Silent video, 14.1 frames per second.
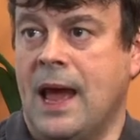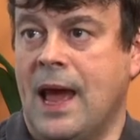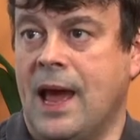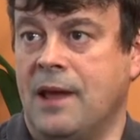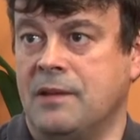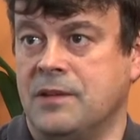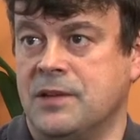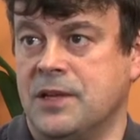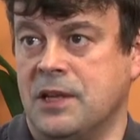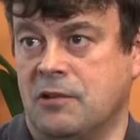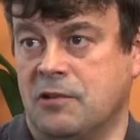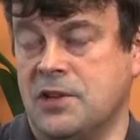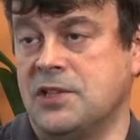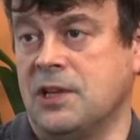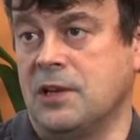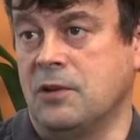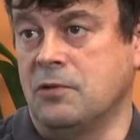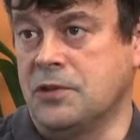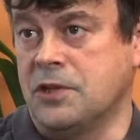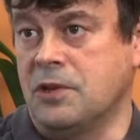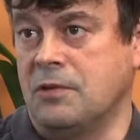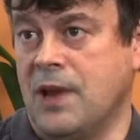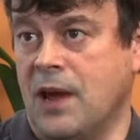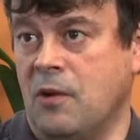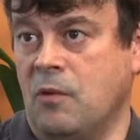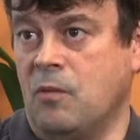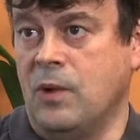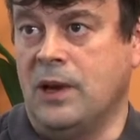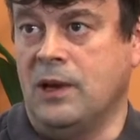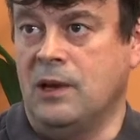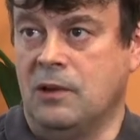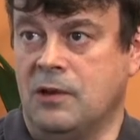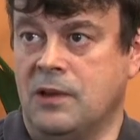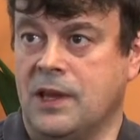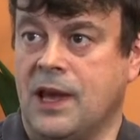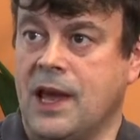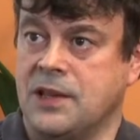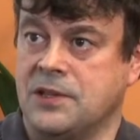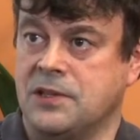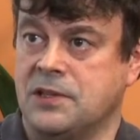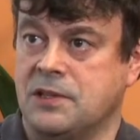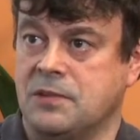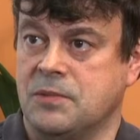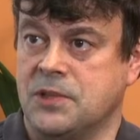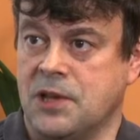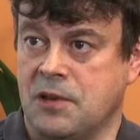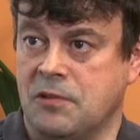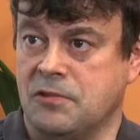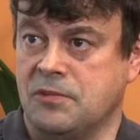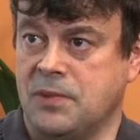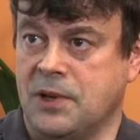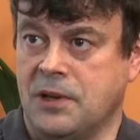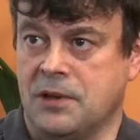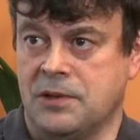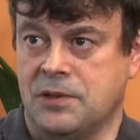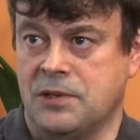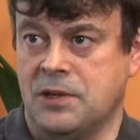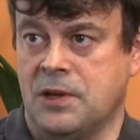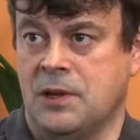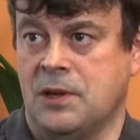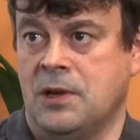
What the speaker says: And increasingly also now we can look at the cancers themselves because